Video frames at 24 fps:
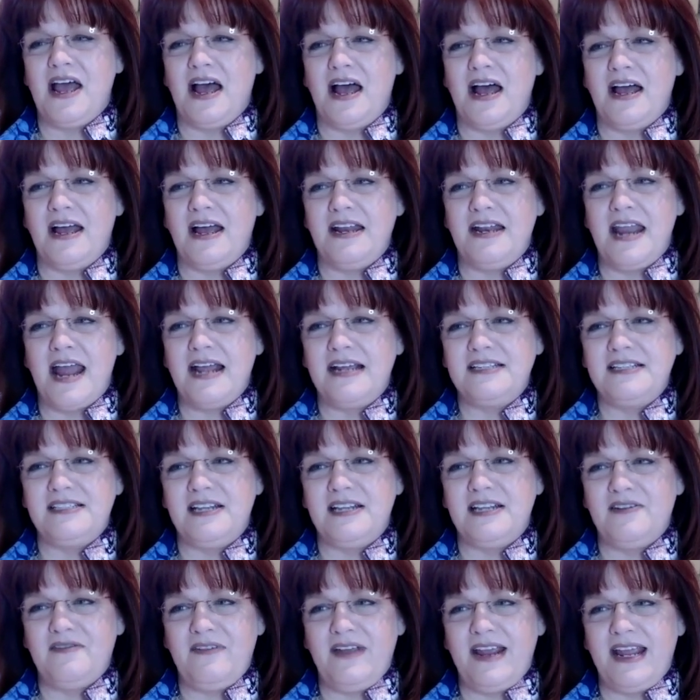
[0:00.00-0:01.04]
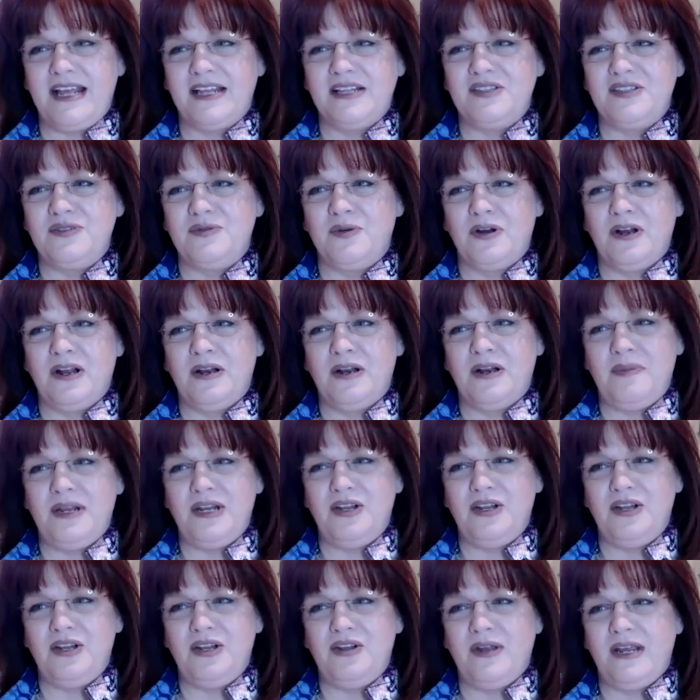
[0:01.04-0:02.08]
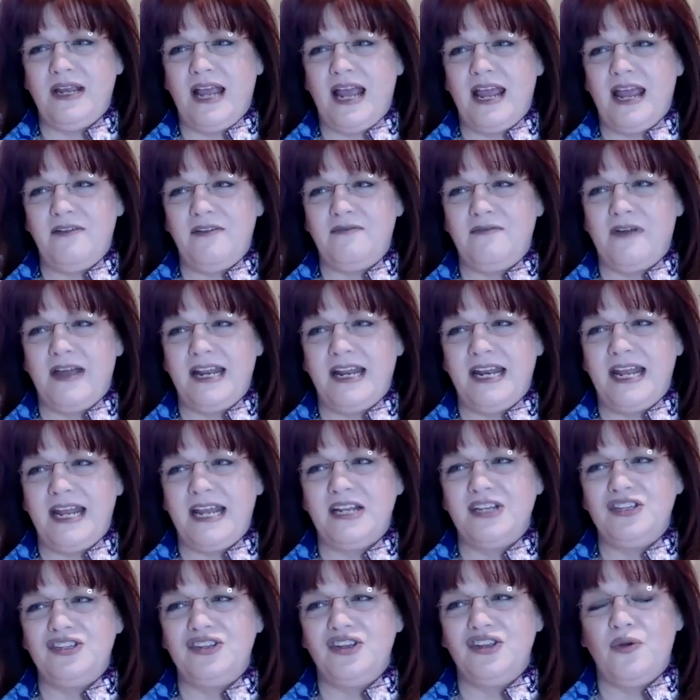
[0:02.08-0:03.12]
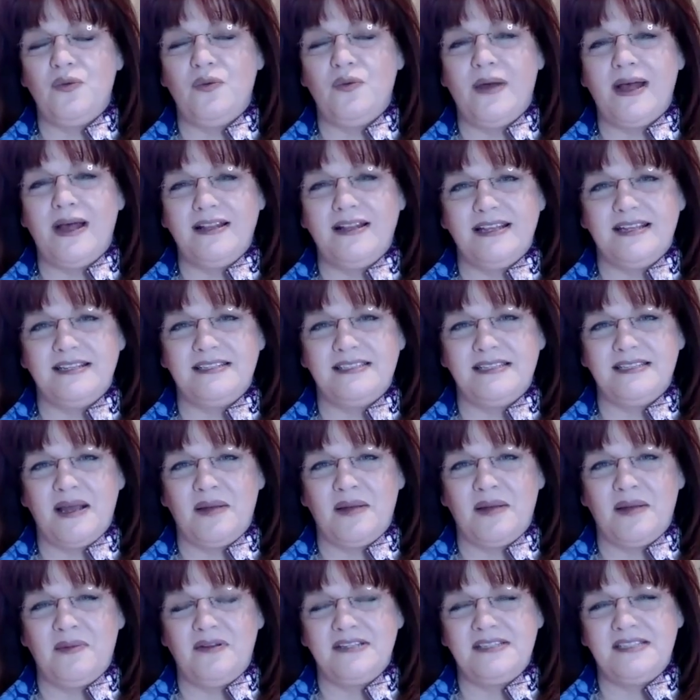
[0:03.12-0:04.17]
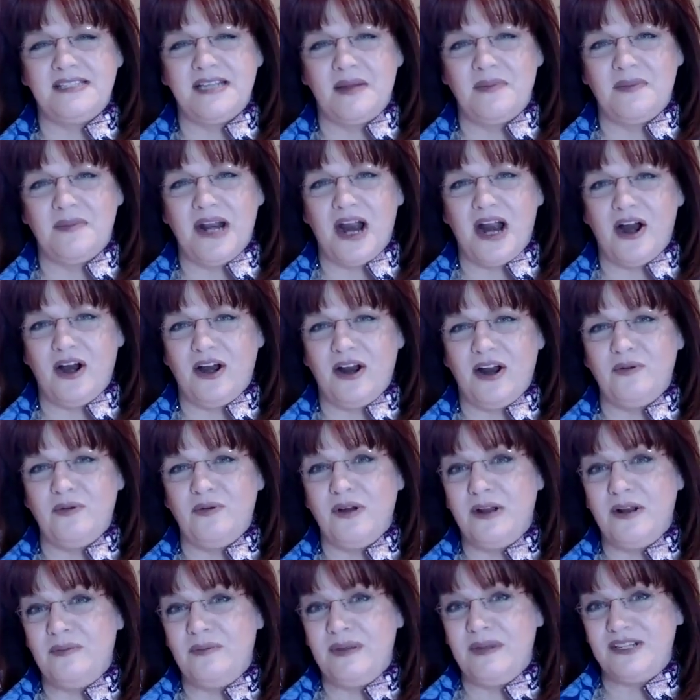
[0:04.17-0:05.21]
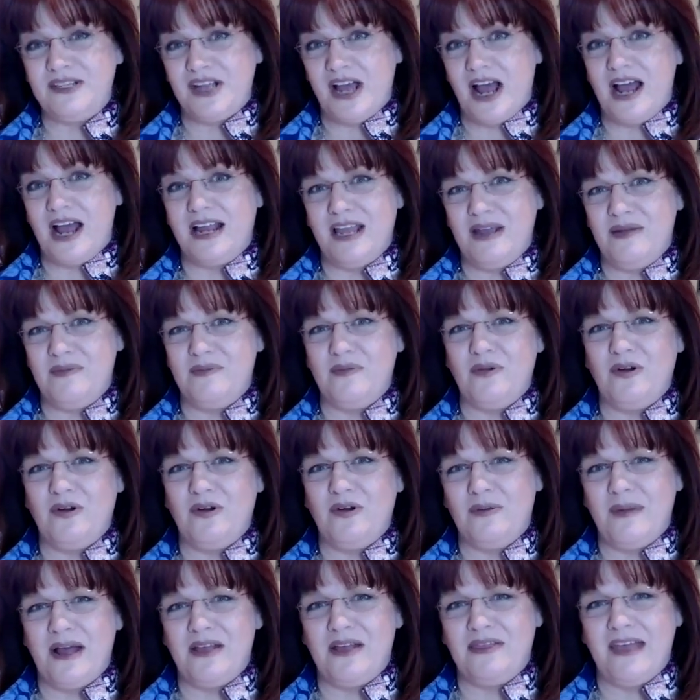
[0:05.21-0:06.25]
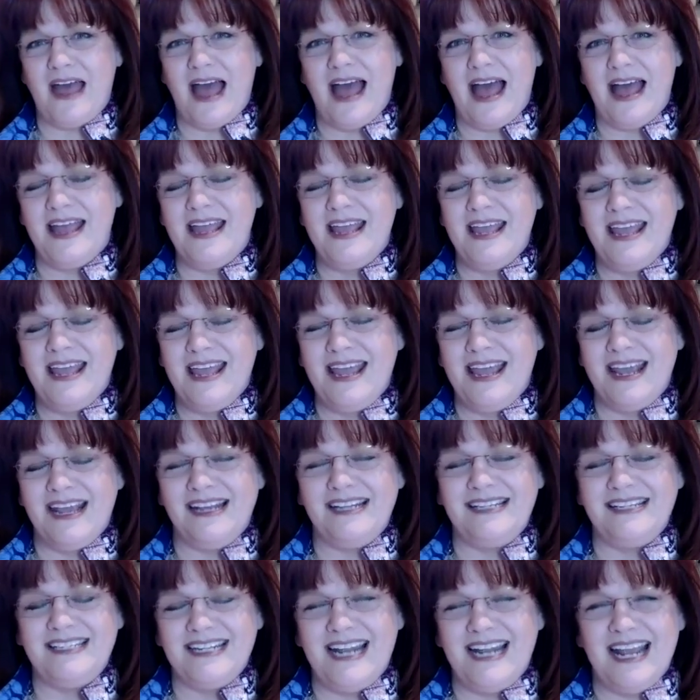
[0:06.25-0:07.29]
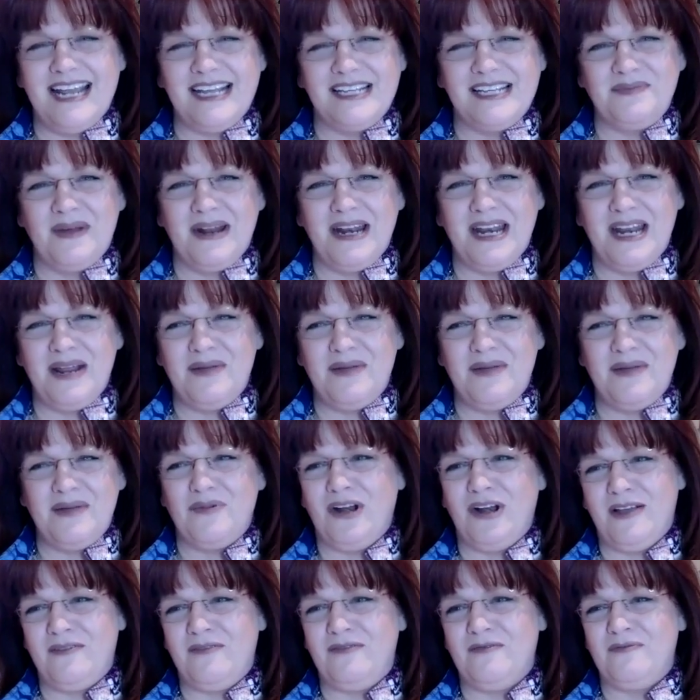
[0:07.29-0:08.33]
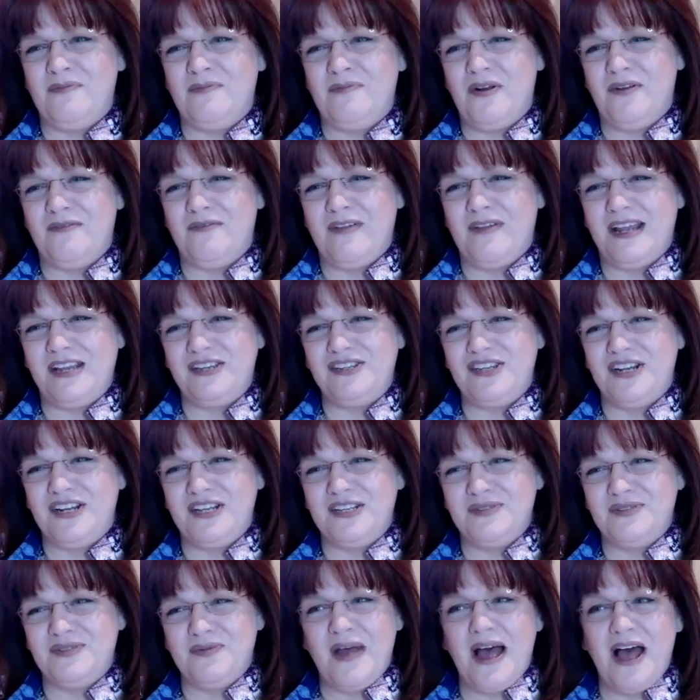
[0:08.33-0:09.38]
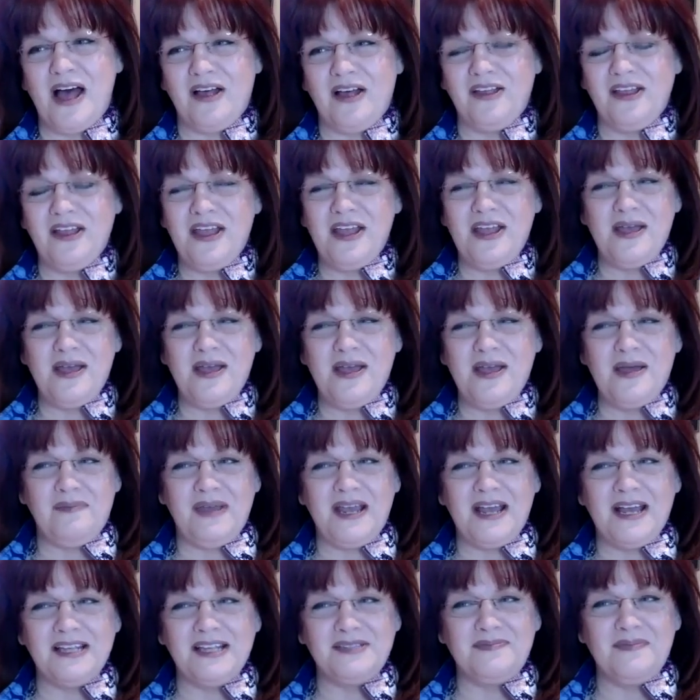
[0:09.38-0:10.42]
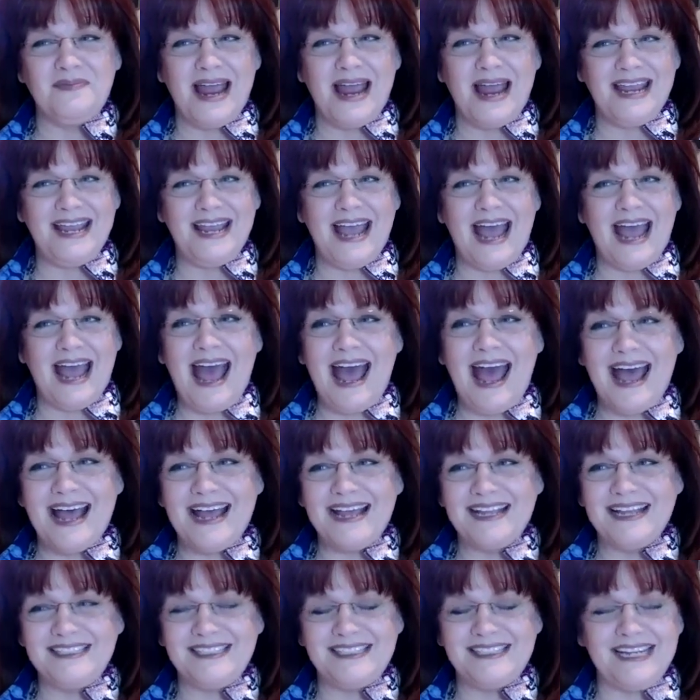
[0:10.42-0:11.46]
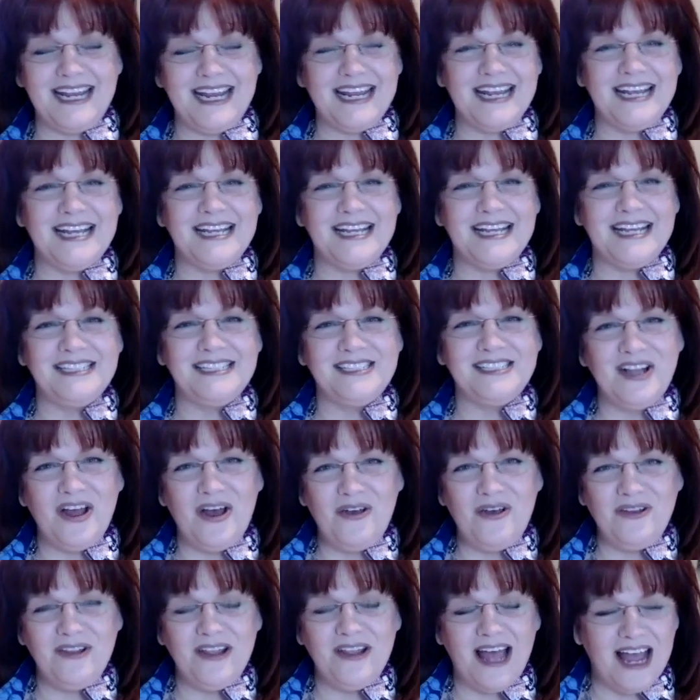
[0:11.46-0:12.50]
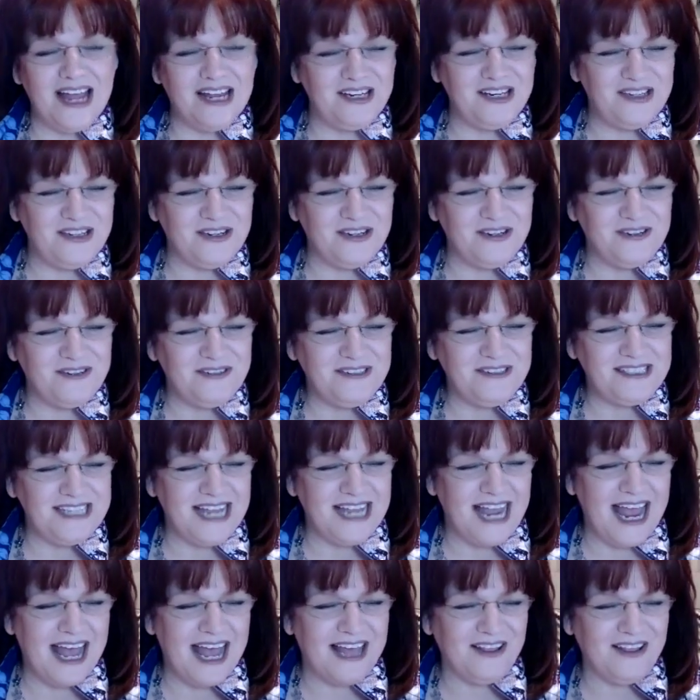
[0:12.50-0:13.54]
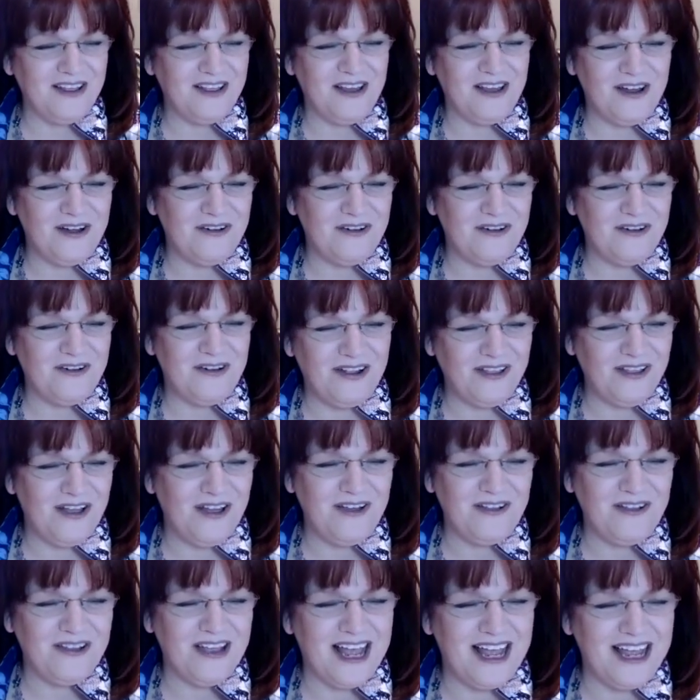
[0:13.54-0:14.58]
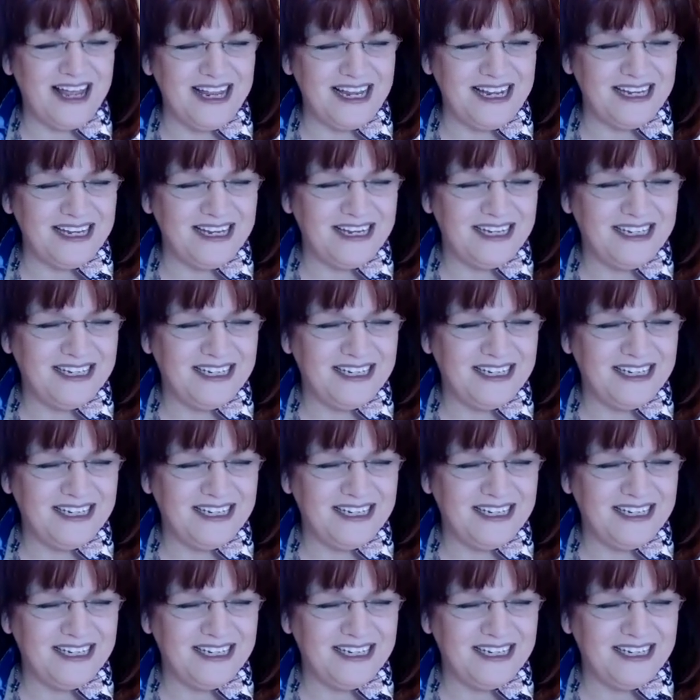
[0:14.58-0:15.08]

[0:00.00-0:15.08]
Next Advance, we're going to be doing a financial wellness seminar, and we're going to be talking more about that in today's Monday Morning Motivation as well, because my guest is Lola Audu. Say hello, Lola.